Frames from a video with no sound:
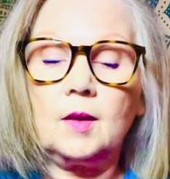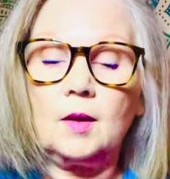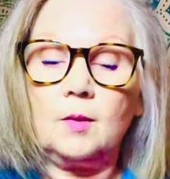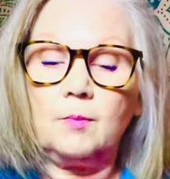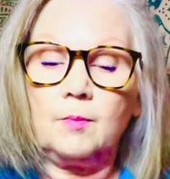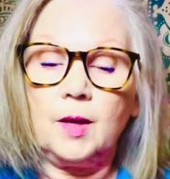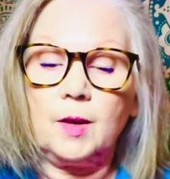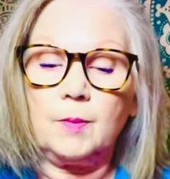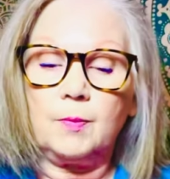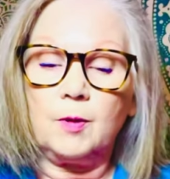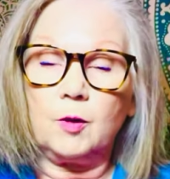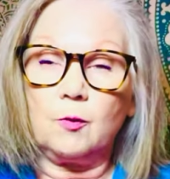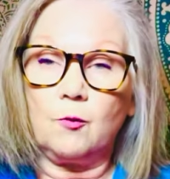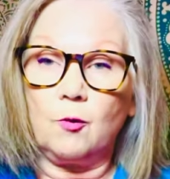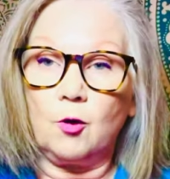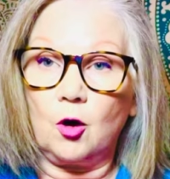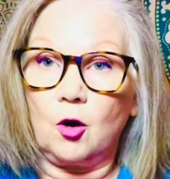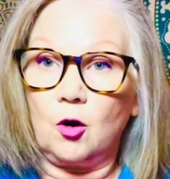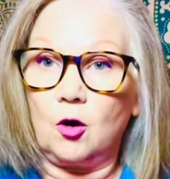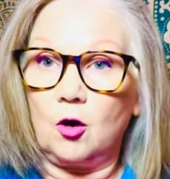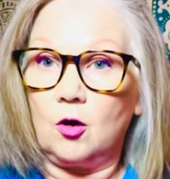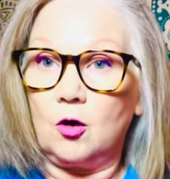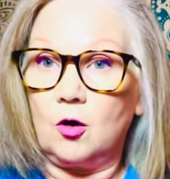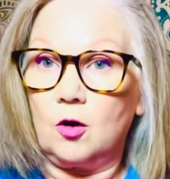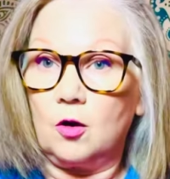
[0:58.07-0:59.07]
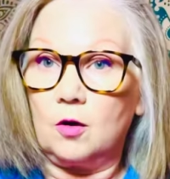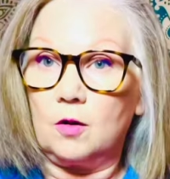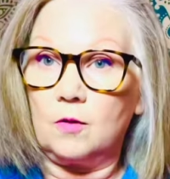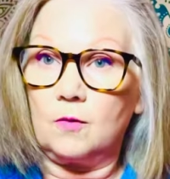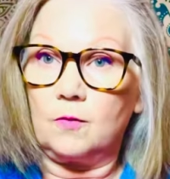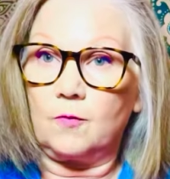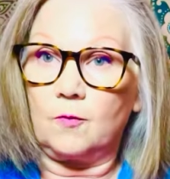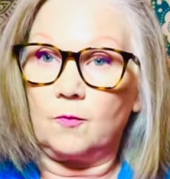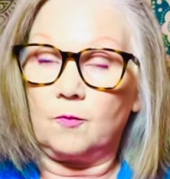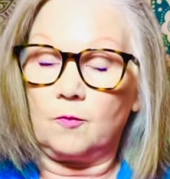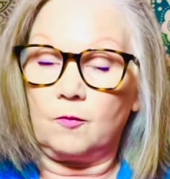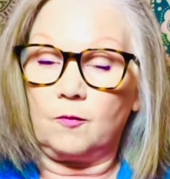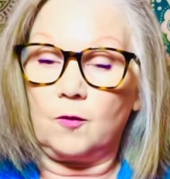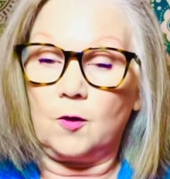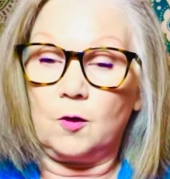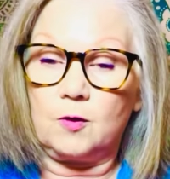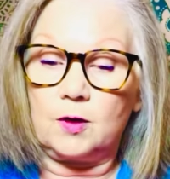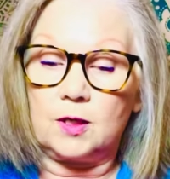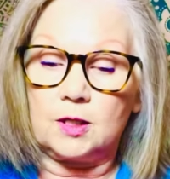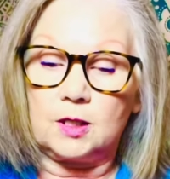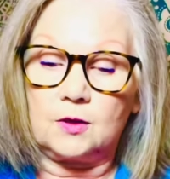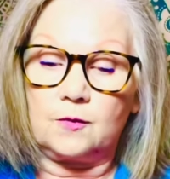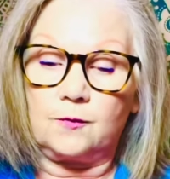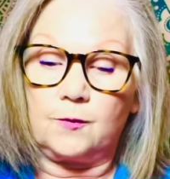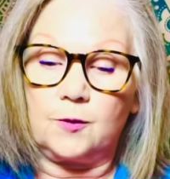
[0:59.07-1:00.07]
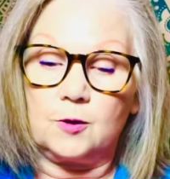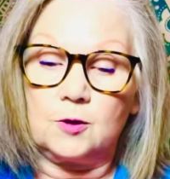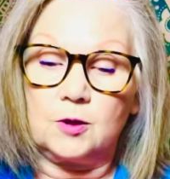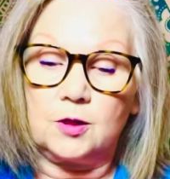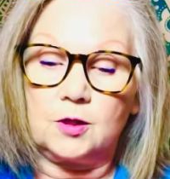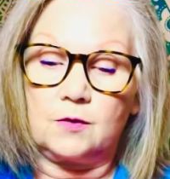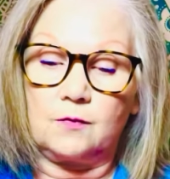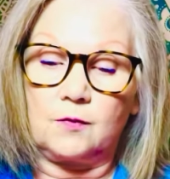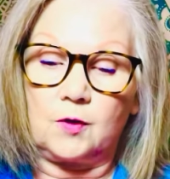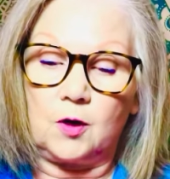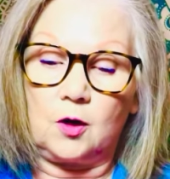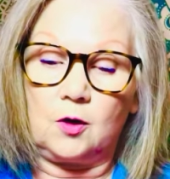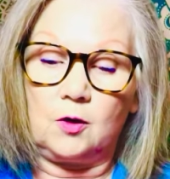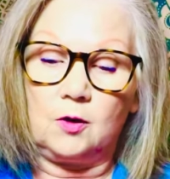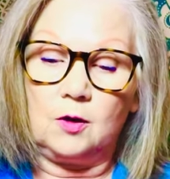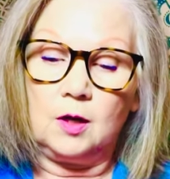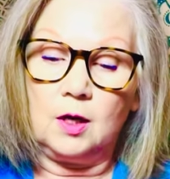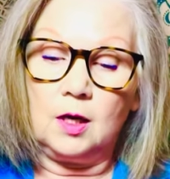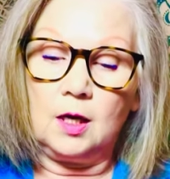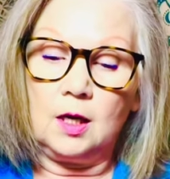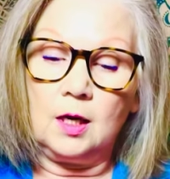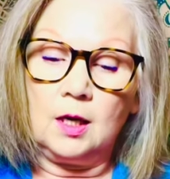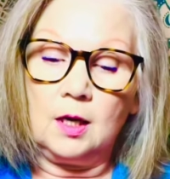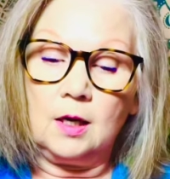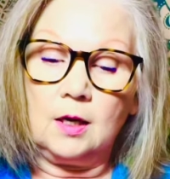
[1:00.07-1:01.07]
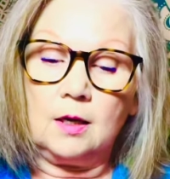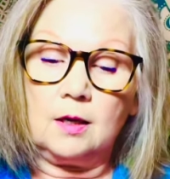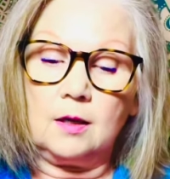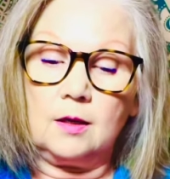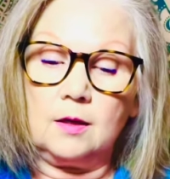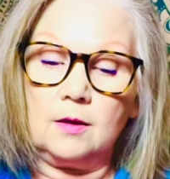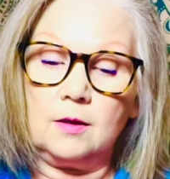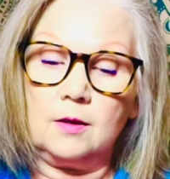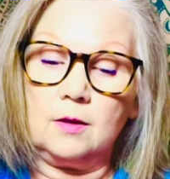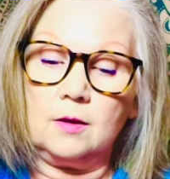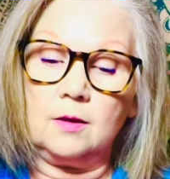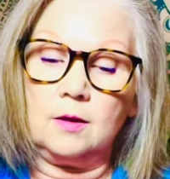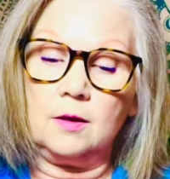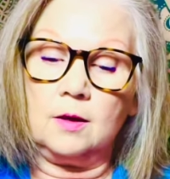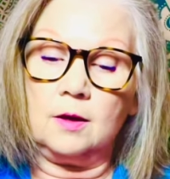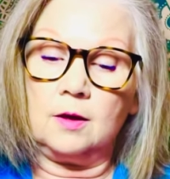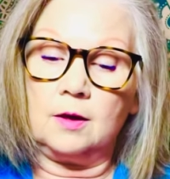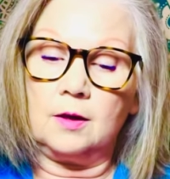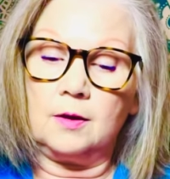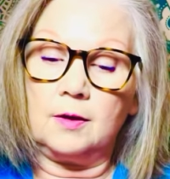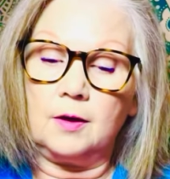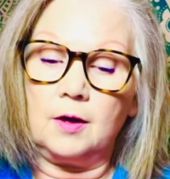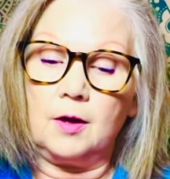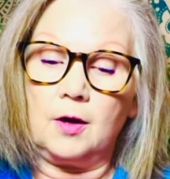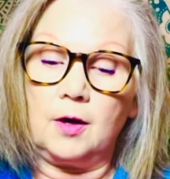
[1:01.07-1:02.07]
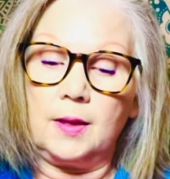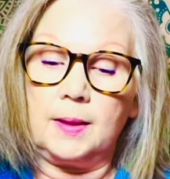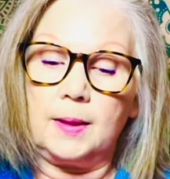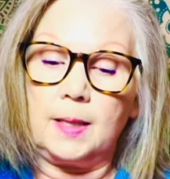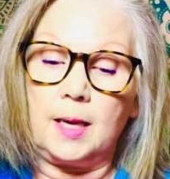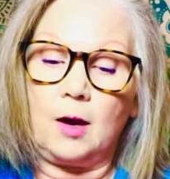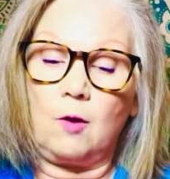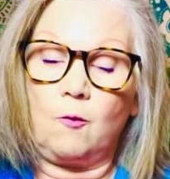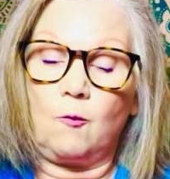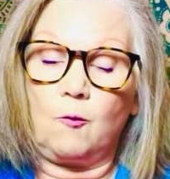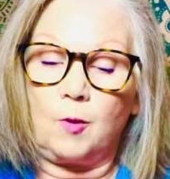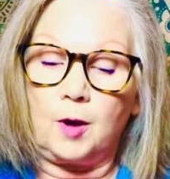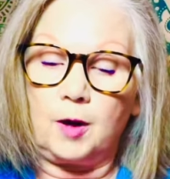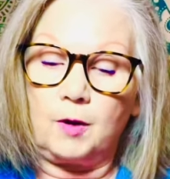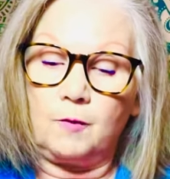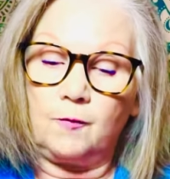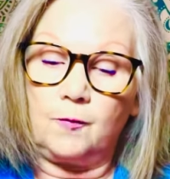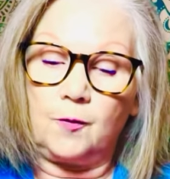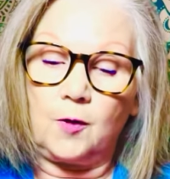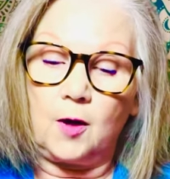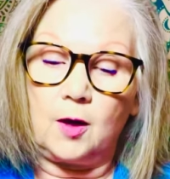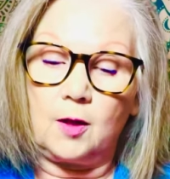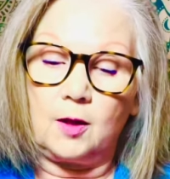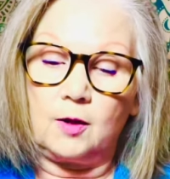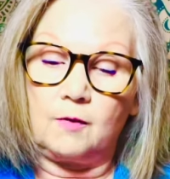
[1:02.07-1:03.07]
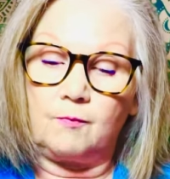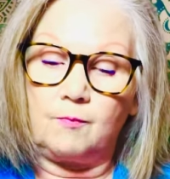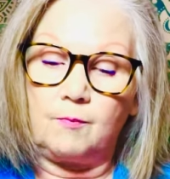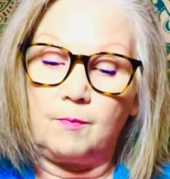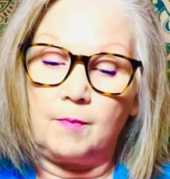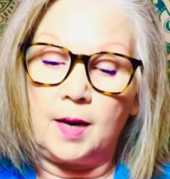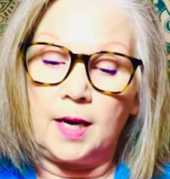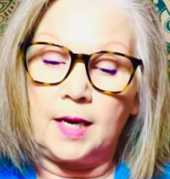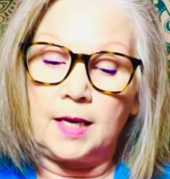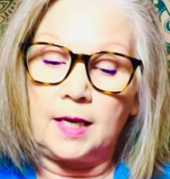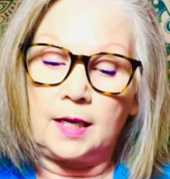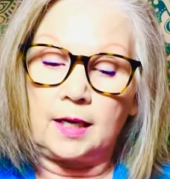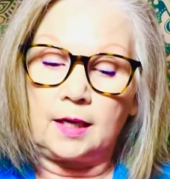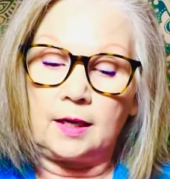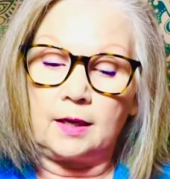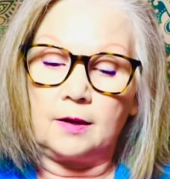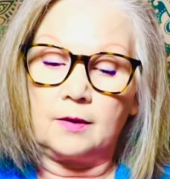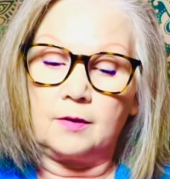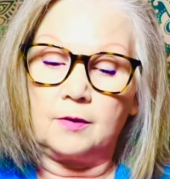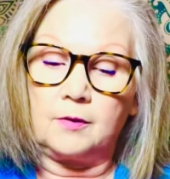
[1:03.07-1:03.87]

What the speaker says: maybe we're all focused, first of all, on that windfall of money.